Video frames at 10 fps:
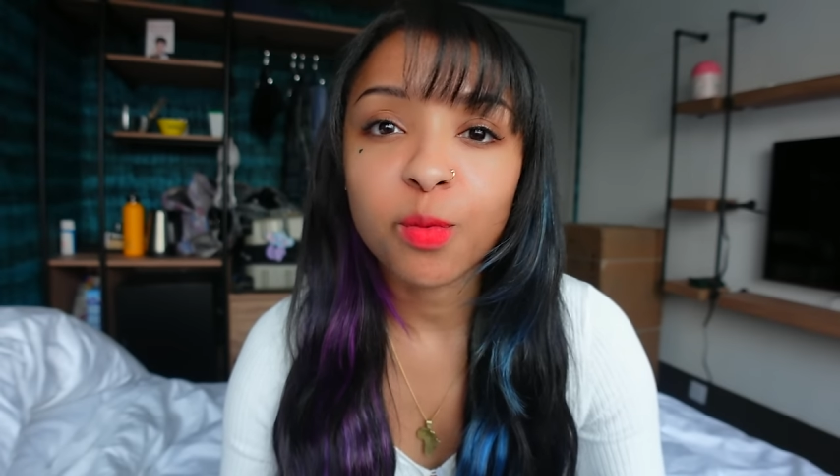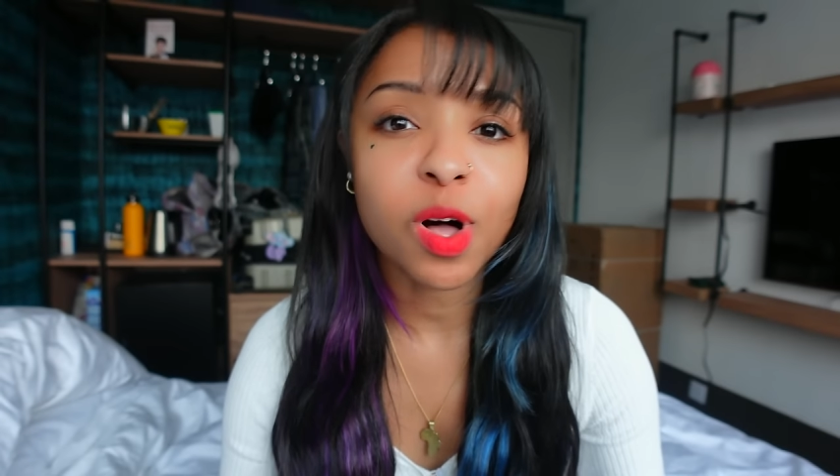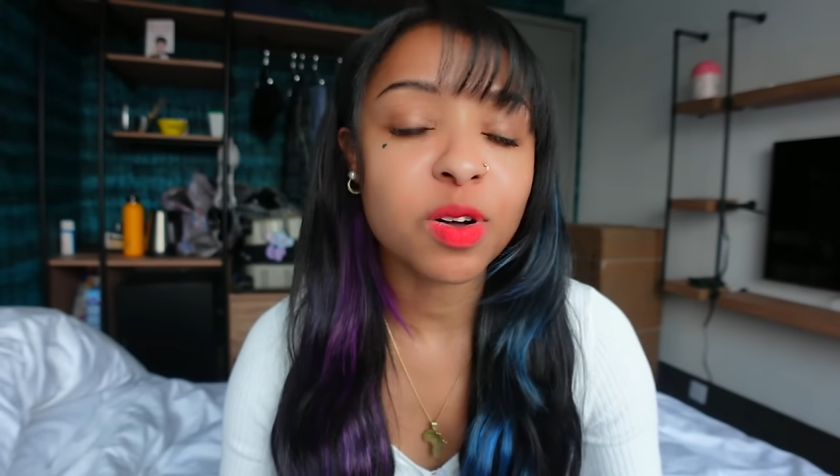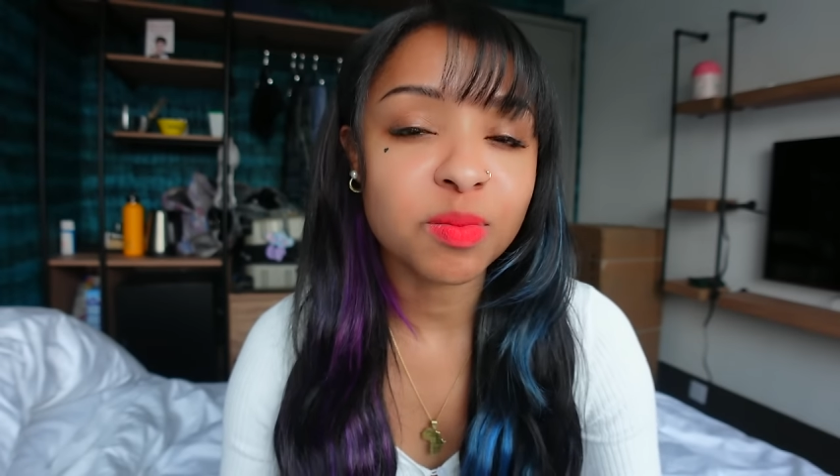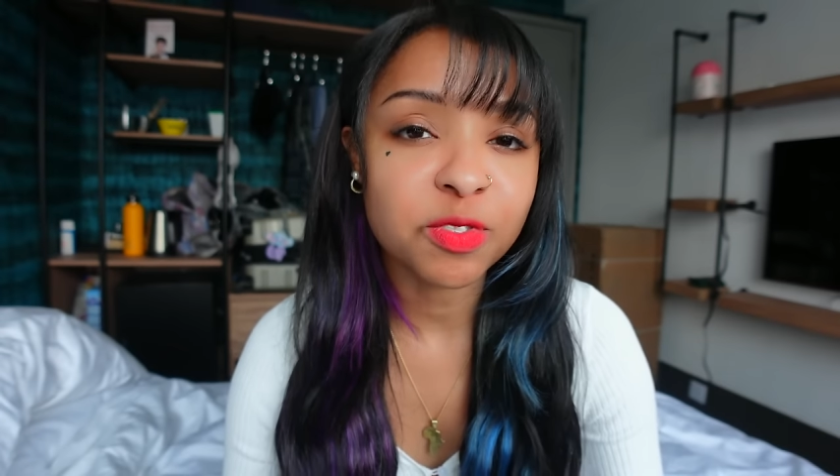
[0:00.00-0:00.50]

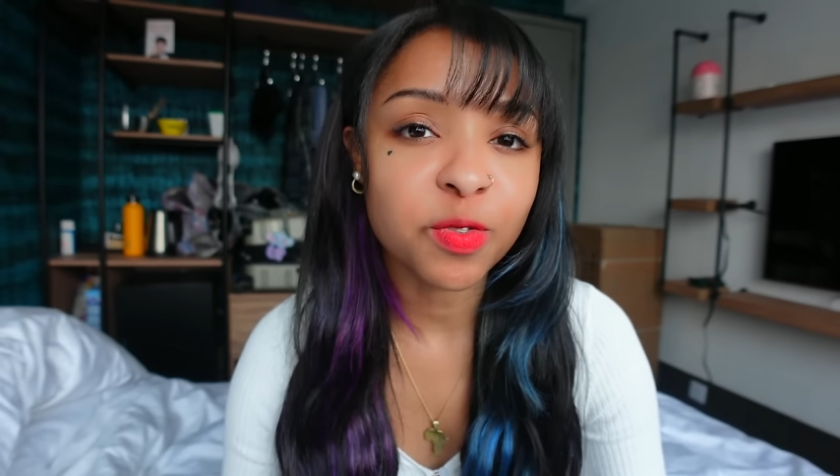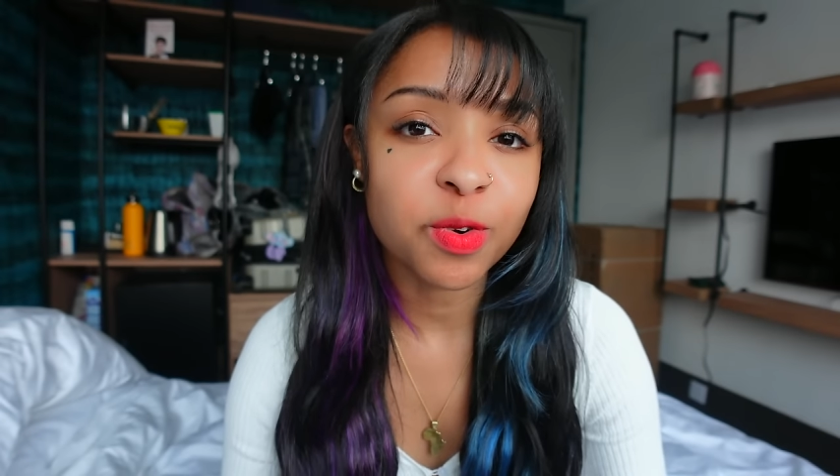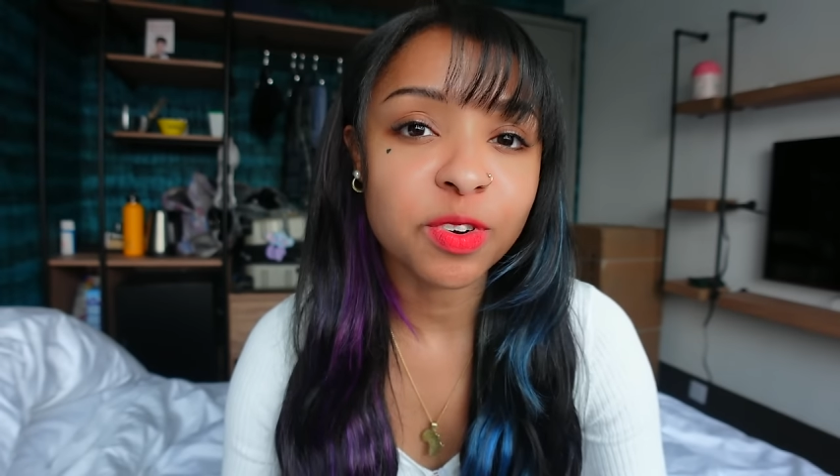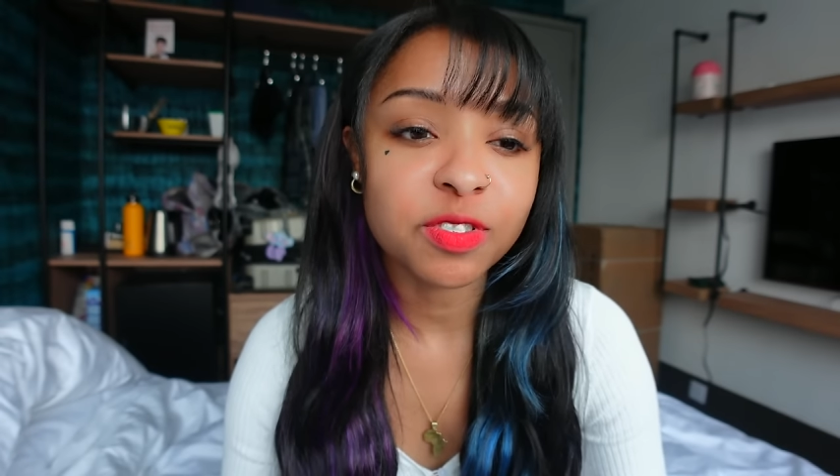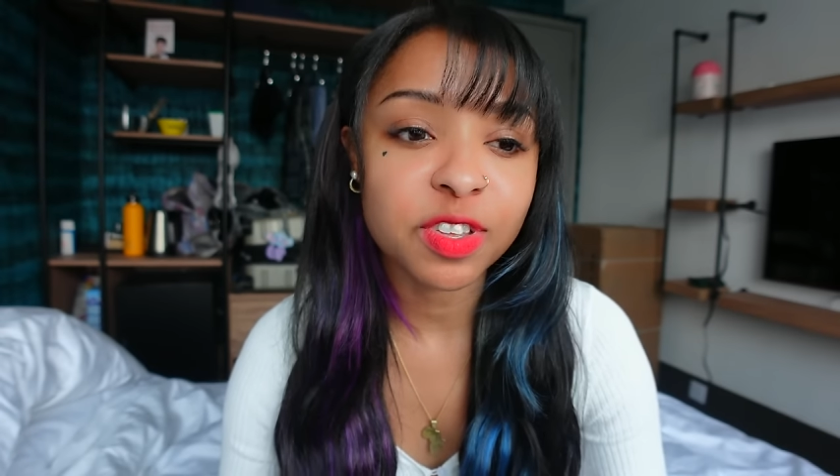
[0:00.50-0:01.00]
welcomes
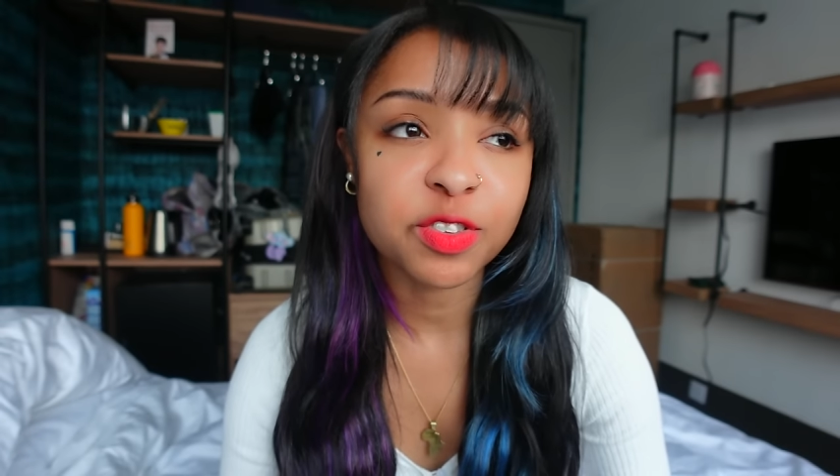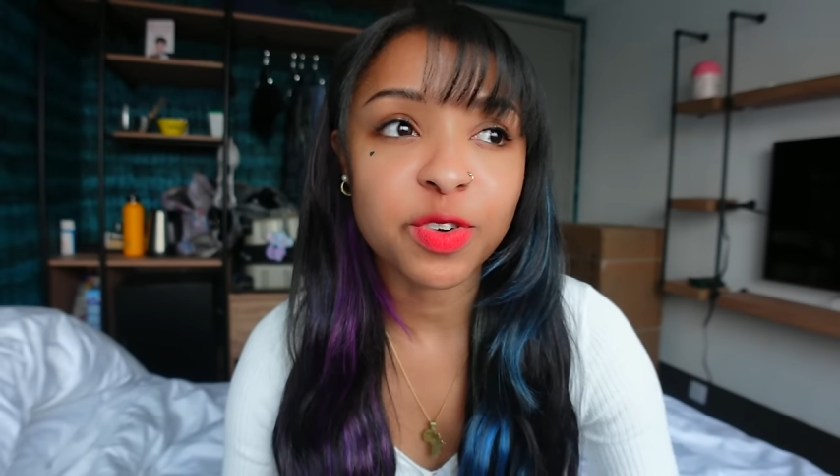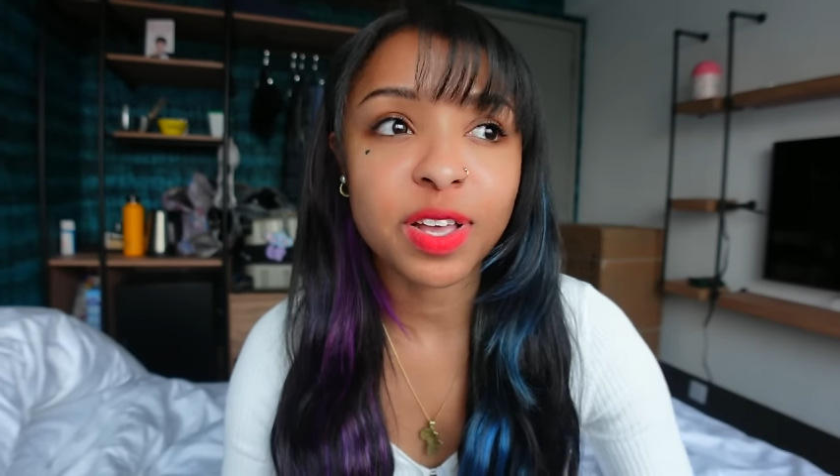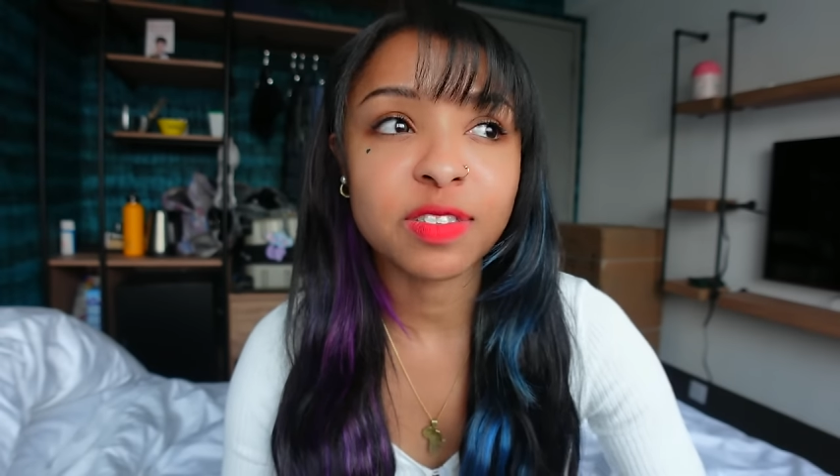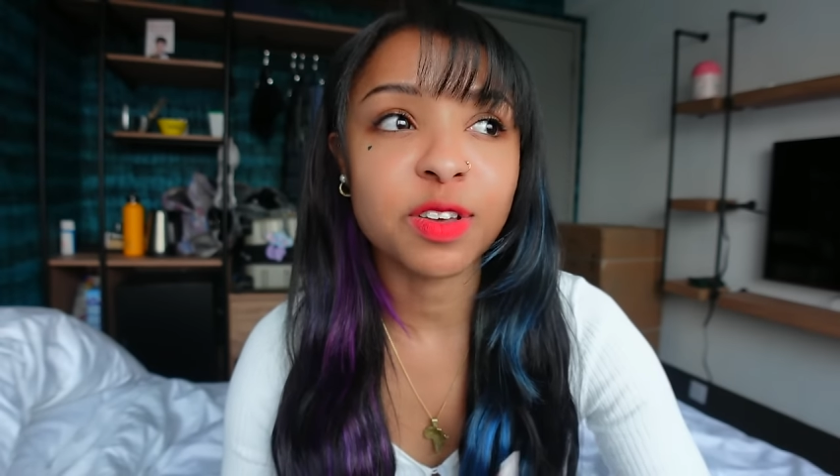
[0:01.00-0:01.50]
foreigners, and
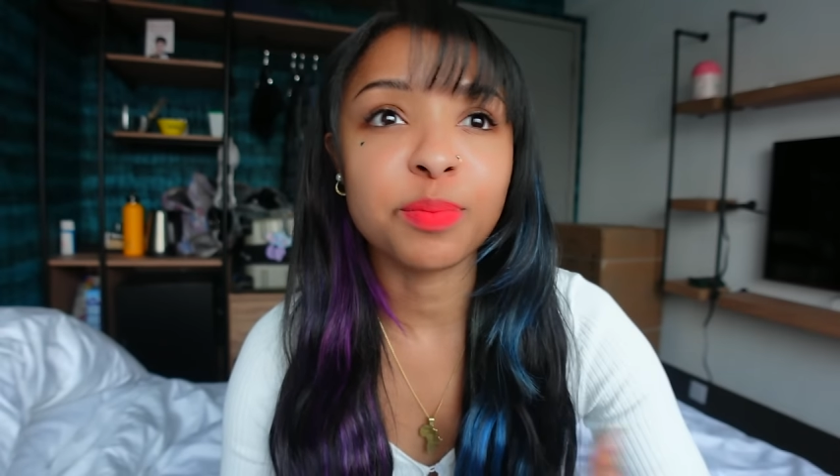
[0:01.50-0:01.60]
tries to